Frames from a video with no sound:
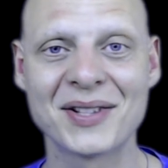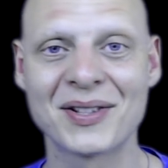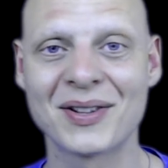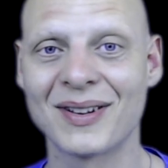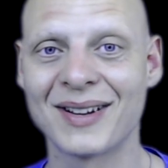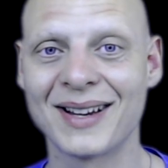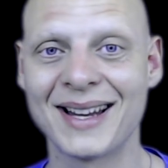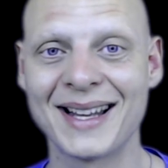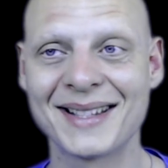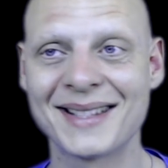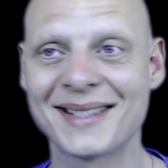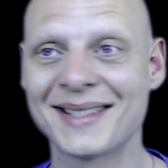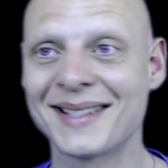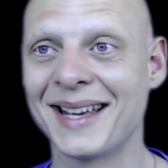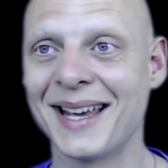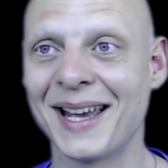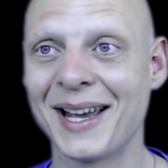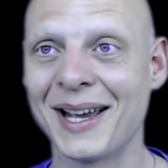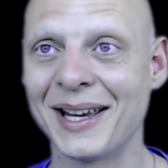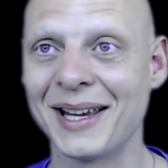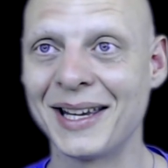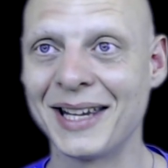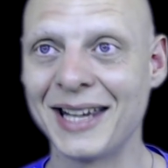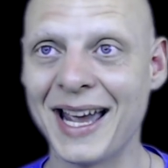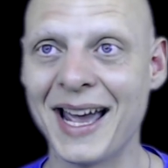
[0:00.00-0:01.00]
Or let's
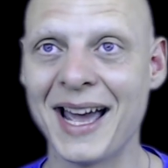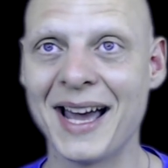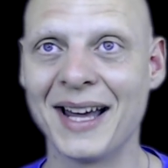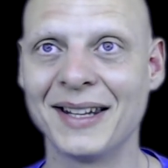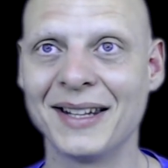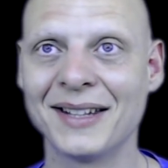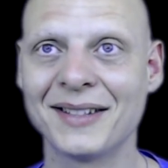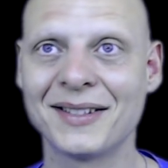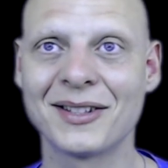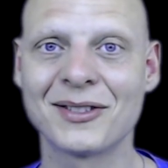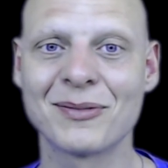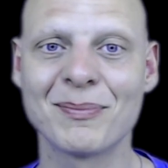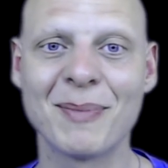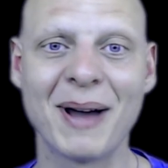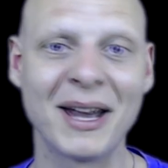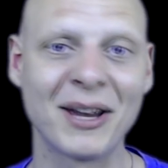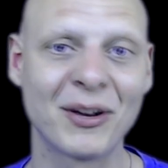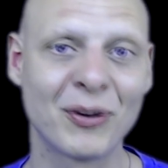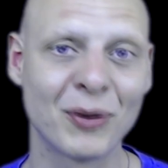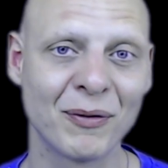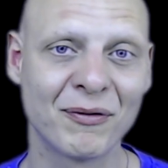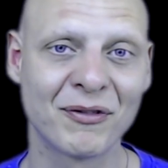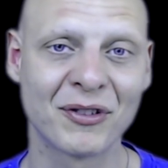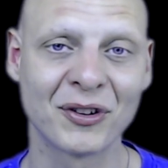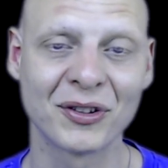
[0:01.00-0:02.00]
say, yeah, this is my
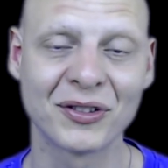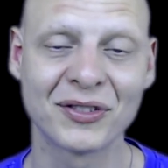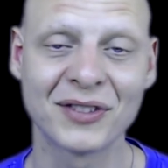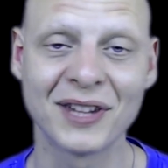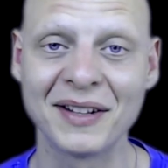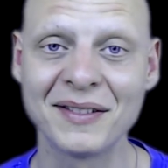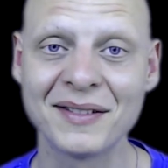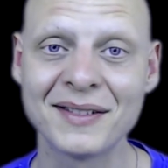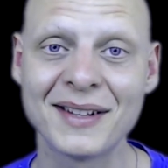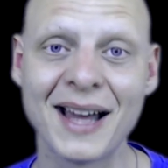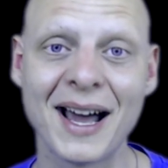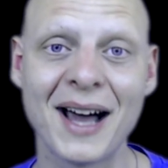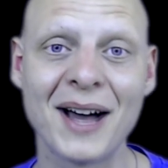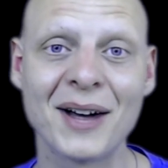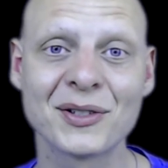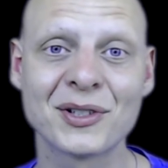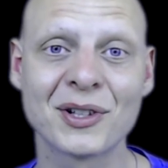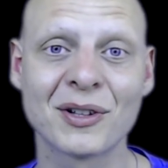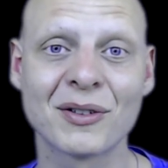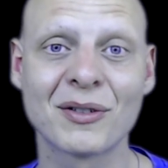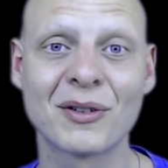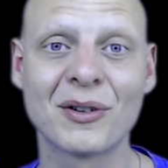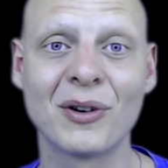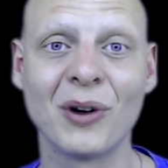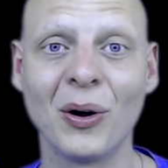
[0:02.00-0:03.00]
group for
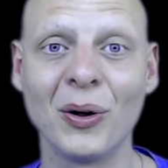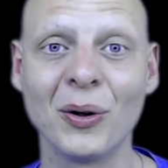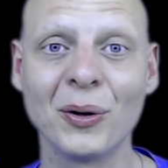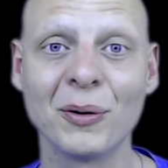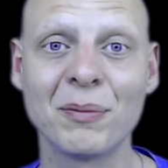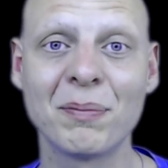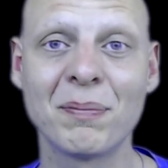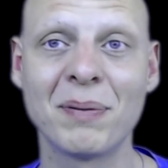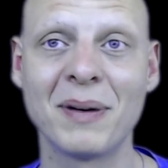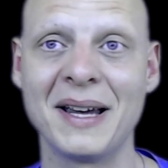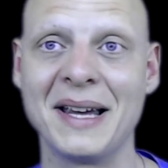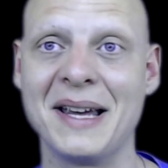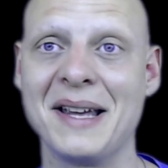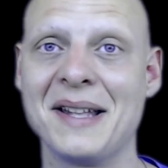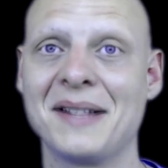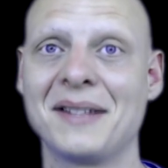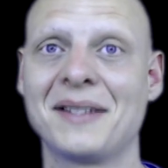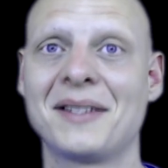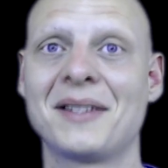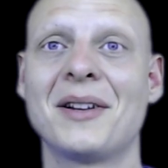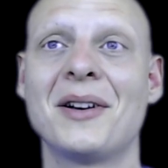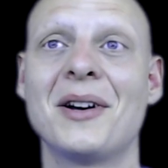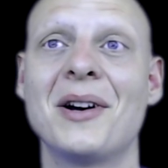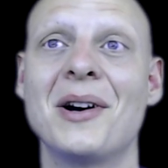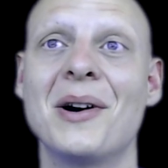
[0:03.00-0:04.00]
10,000 gold pets,
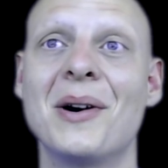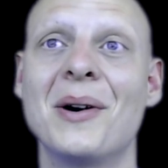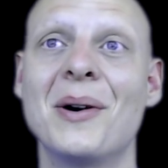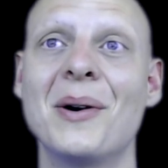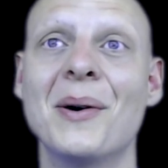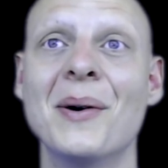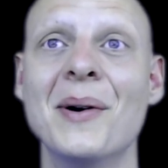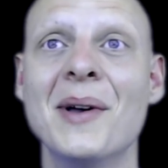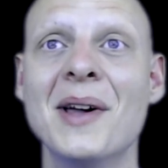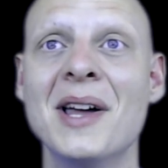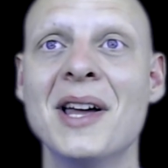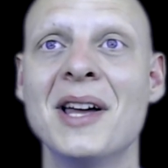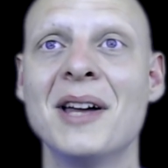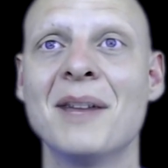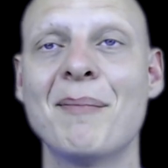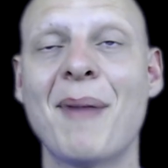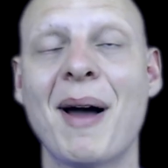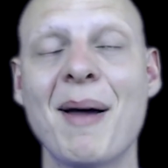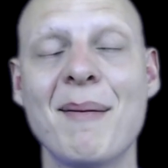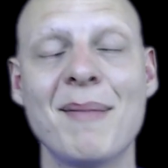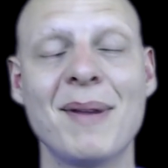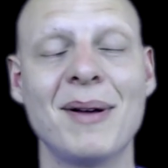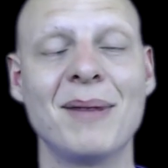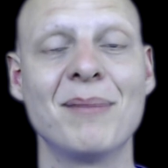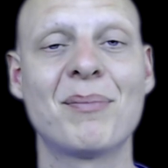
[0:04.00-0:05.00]
so my
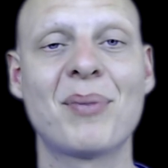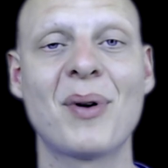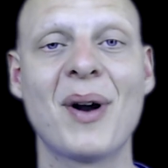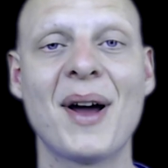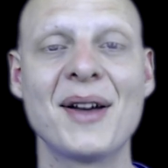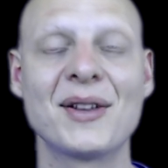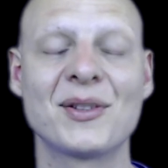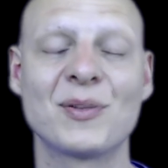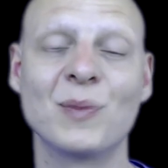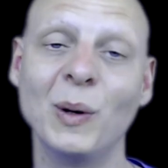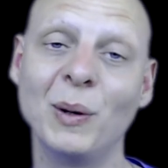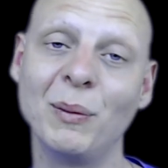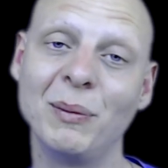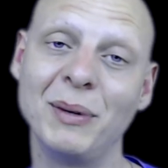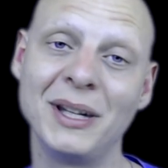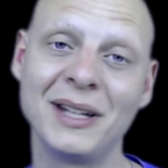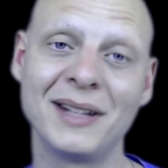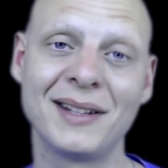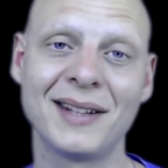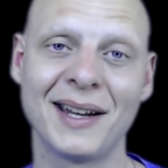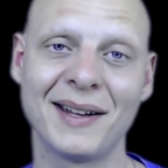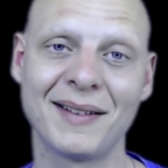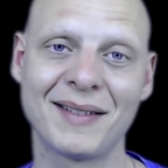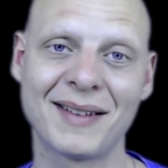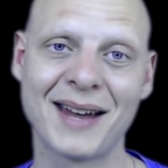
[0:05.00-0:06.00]
min price will be
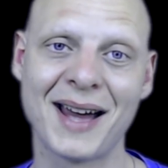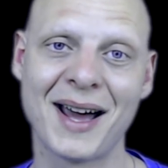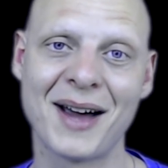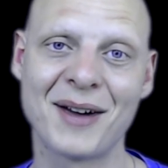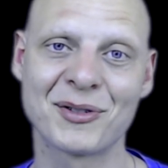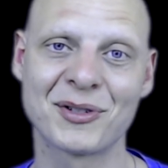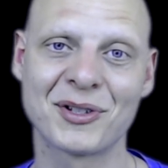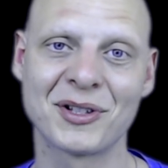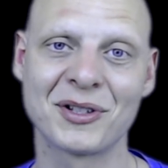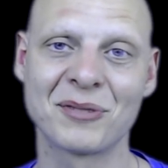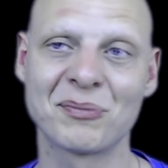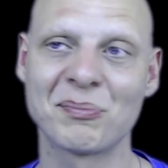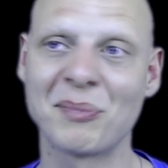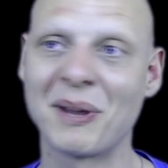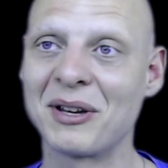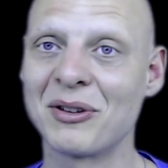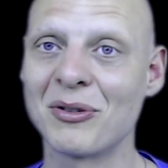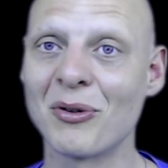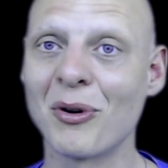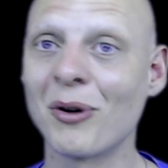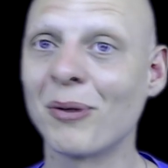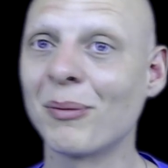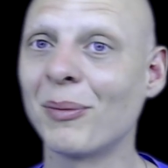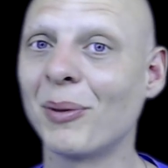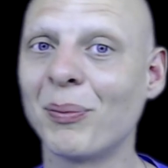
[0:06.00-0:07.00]
10,000, my
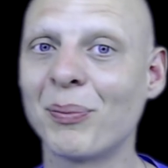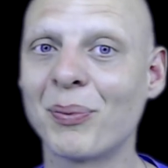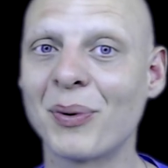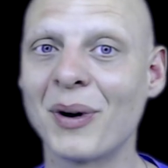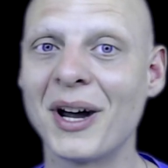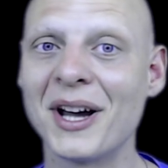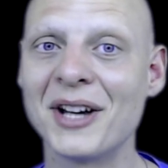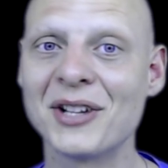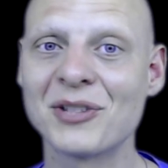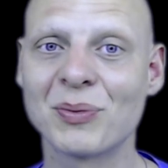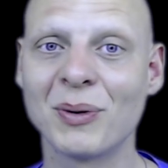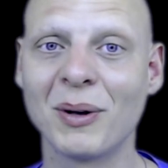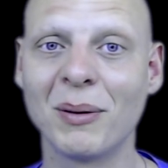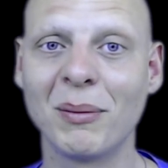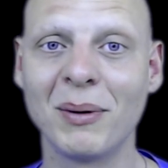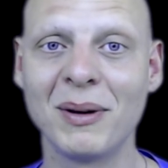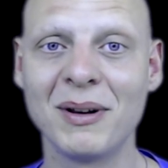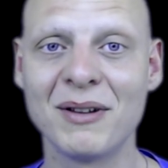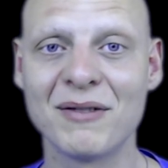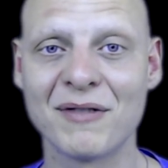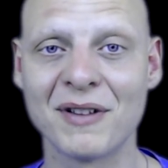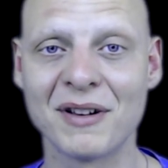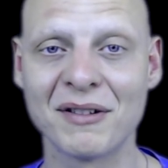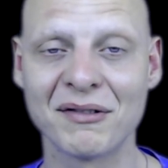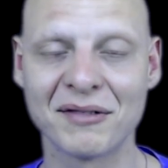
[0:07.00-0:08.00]
normal price will be
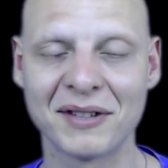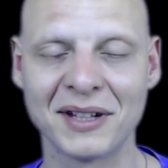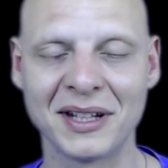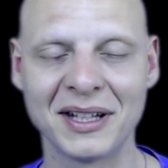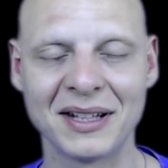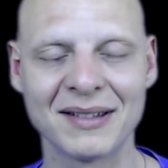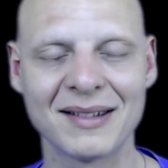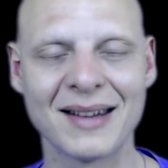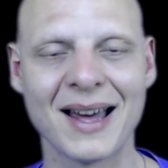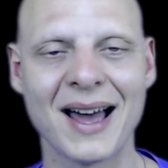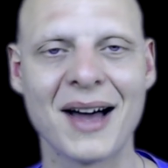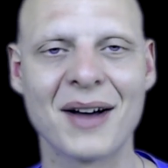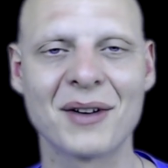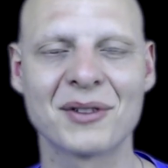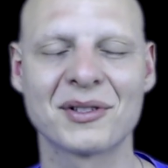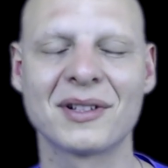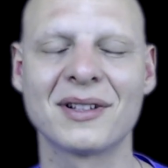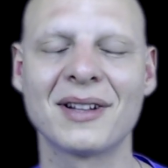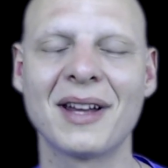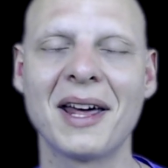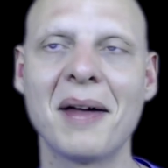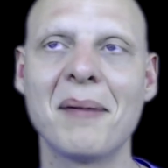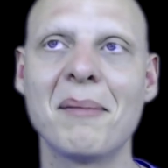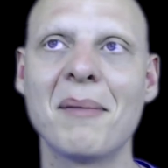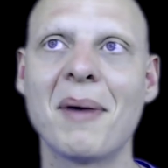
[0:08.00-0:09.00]
15,000,
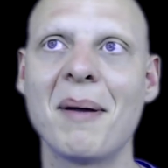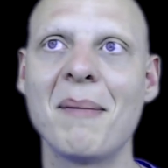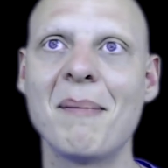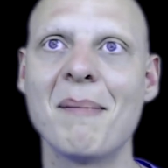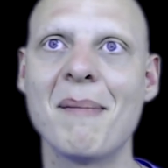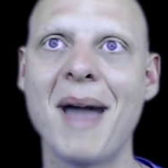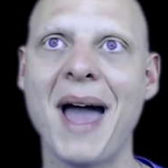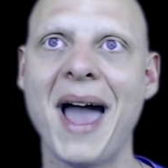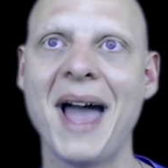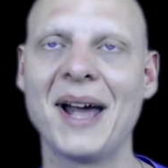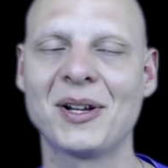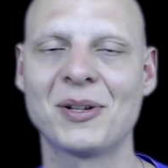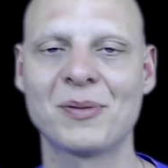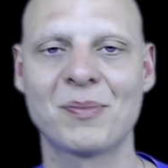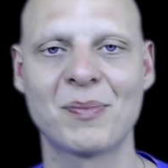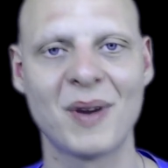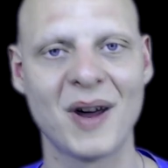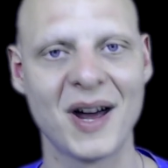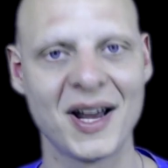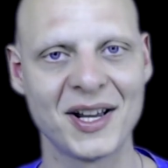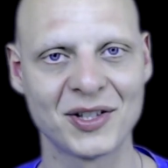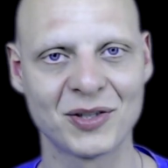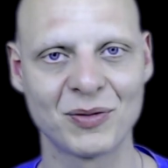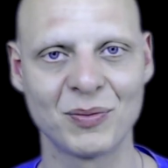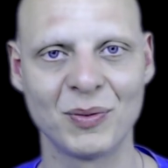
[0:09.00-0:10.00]
and my max
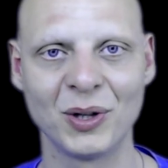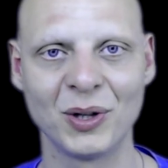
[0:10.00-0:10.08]
price